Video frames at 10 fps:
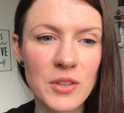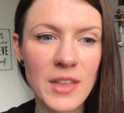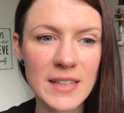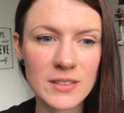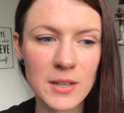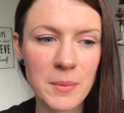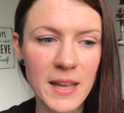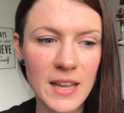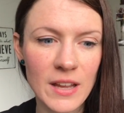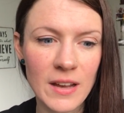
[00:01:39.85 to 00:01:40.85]
That's going to
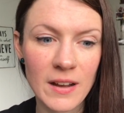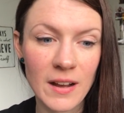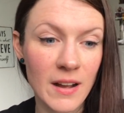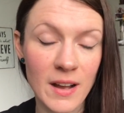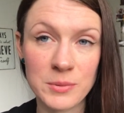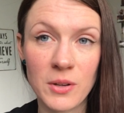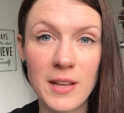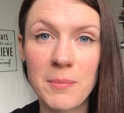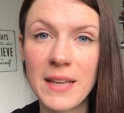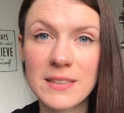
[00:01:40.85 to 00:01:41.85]
be absolutely
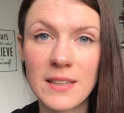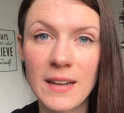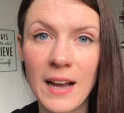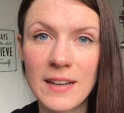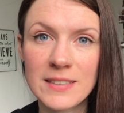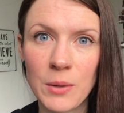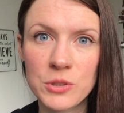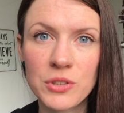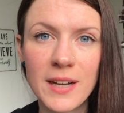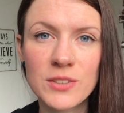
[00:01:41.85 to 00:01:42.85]
amazing, and I will
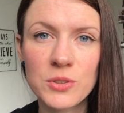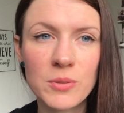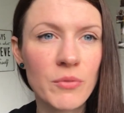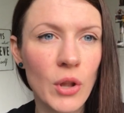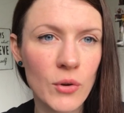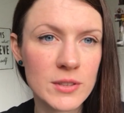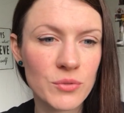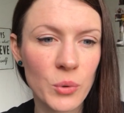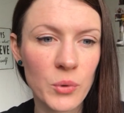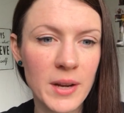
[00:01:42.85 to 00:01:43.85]
try and do some vlogs
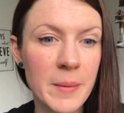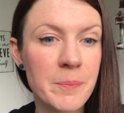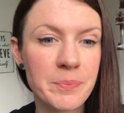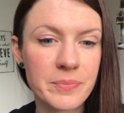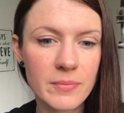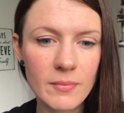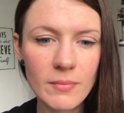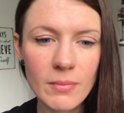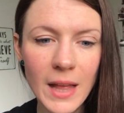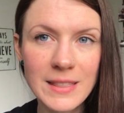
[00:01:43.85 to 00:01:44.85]
for it
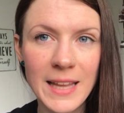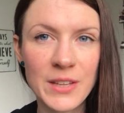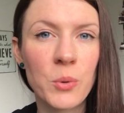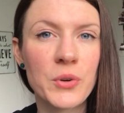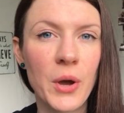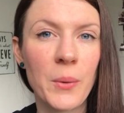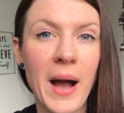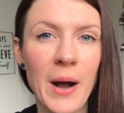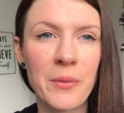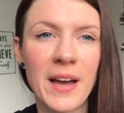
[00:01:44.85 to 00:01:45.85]
and let you all know
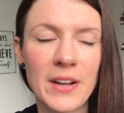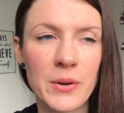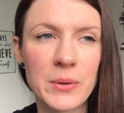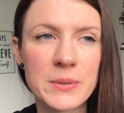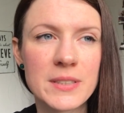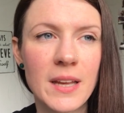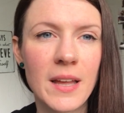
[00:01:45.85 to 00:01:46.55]
how that goes.